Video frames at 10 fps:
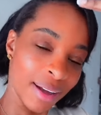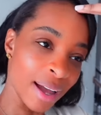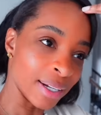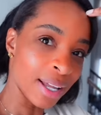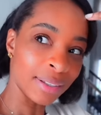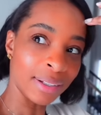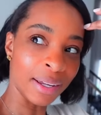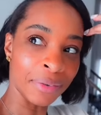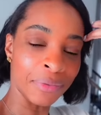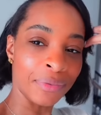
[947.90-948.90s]
I didn't have to
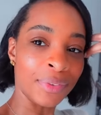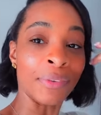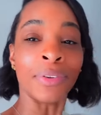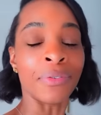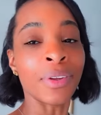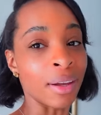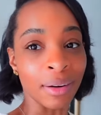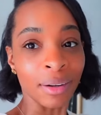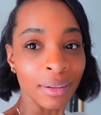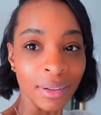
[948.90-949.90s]
lift a
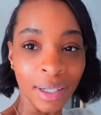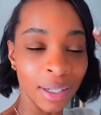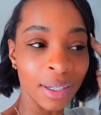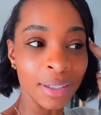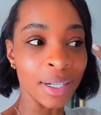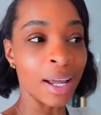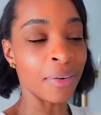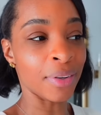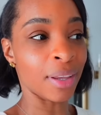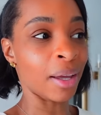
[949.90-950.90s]
finger. Like, he did
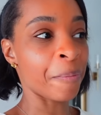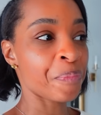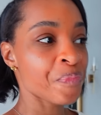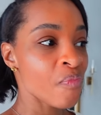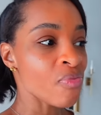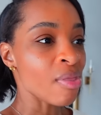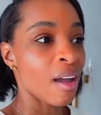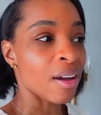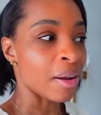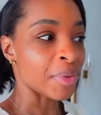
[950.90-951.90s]
everything.
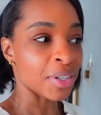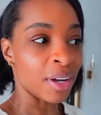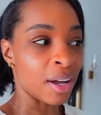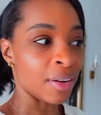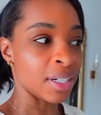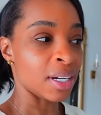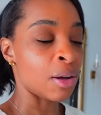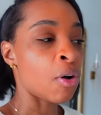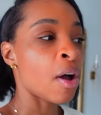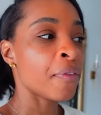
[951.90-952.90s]
And I'm gonna show y'all how he did it.
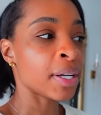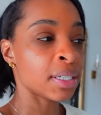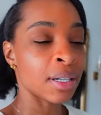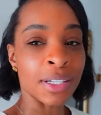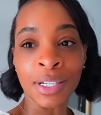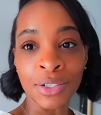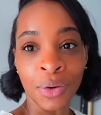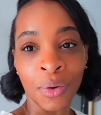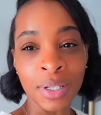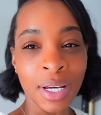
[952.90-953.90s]
Oh, I forgot to get extension
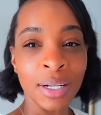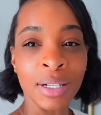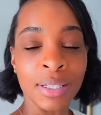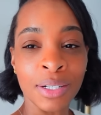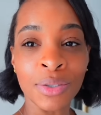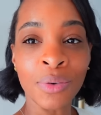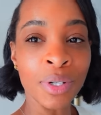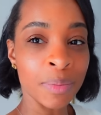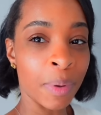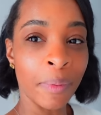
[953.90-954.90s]
cords. I need extension
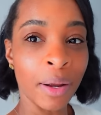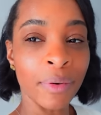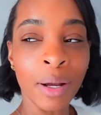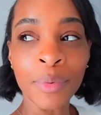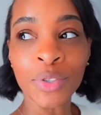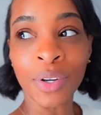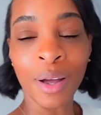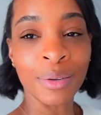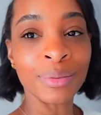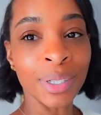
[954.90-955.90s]
cords, but whatever. I'm gonna show
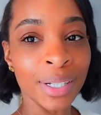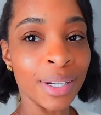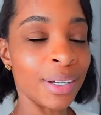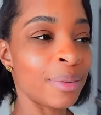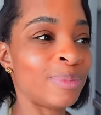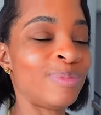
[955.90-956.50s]
y'all what he did.